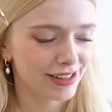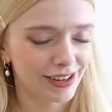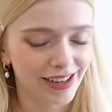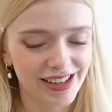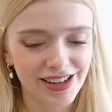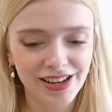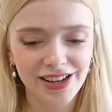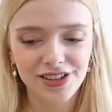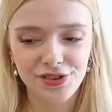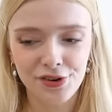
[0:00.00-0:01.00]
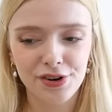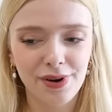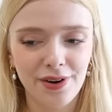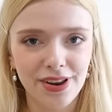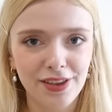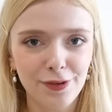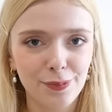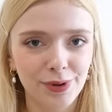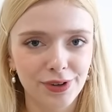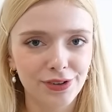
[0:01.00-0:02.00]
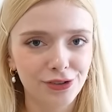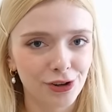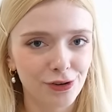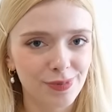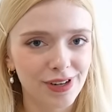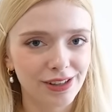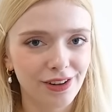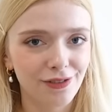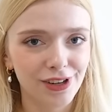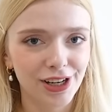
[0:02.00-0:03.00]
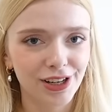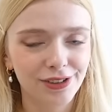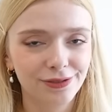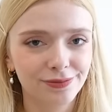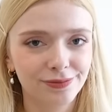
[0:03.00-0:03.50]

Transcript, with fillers: that I don't know where it is, but should have been in this video.